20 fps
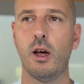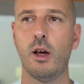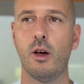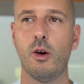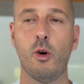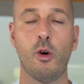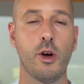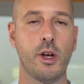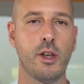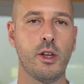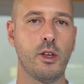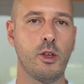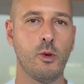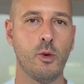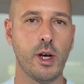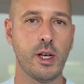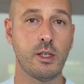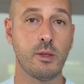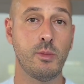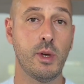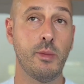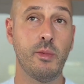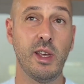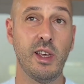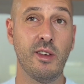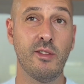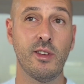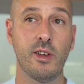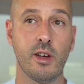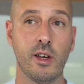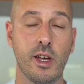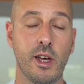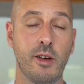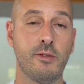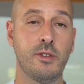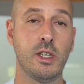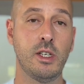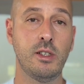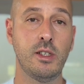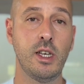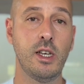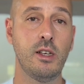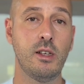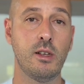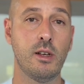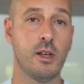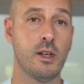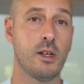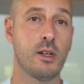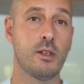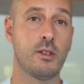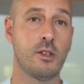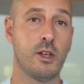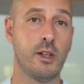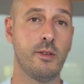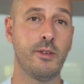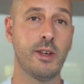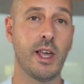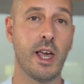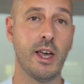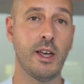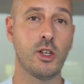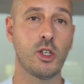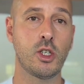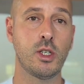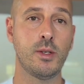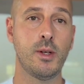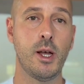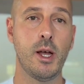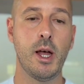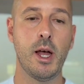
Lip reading: or in the US maybe even a FCC certification.